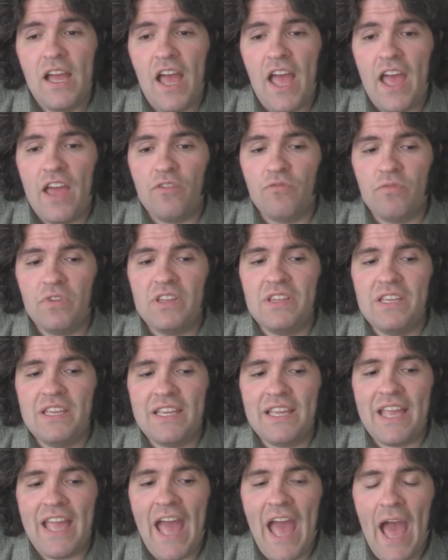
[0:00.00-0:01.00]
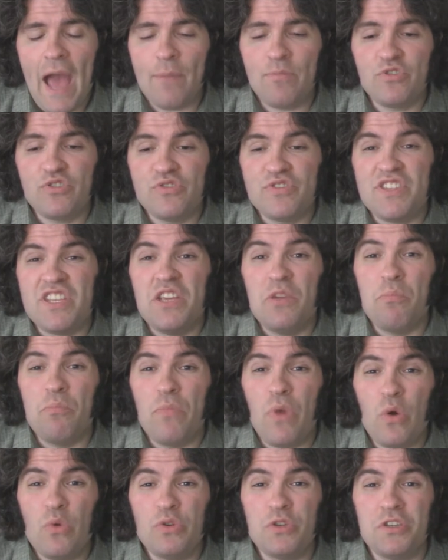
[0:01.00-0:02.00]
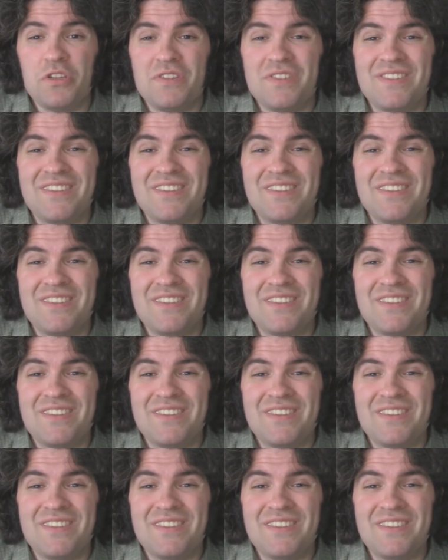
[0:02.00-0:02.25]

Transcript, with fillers: and really captures the emotions